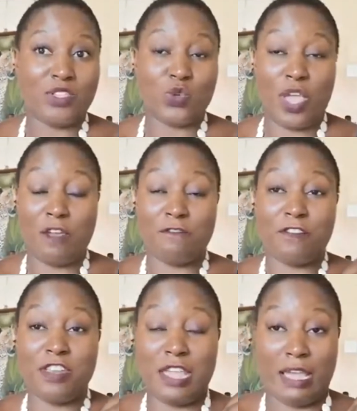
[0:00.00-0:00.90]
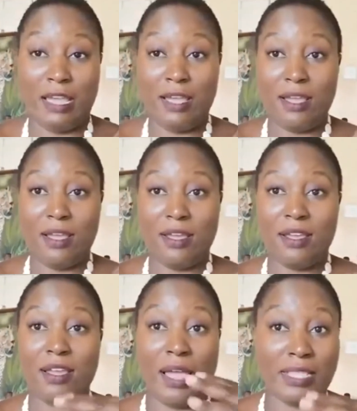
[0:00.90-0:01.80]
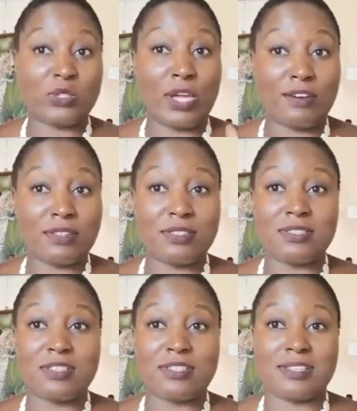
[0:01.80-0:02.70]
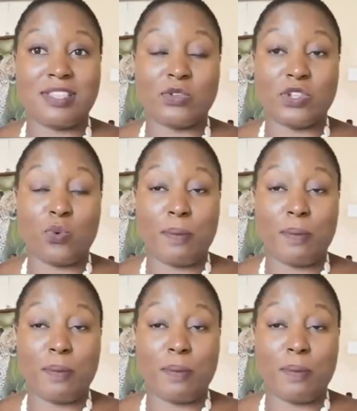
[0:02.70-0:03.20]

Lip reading: So every year, it's 166,000